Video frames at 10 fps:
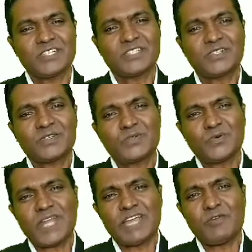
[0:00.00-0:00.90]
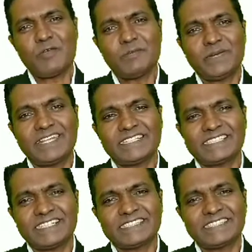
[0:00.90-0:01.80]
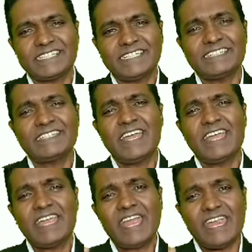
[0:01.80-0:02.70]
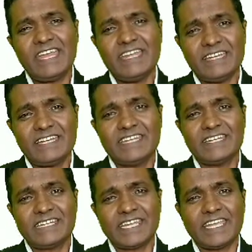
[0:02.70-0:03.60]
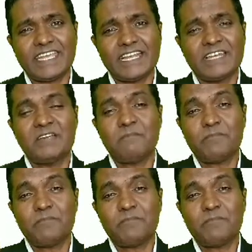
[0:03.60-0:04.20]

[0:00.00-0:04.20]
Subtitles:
So today we will be discussing in detail,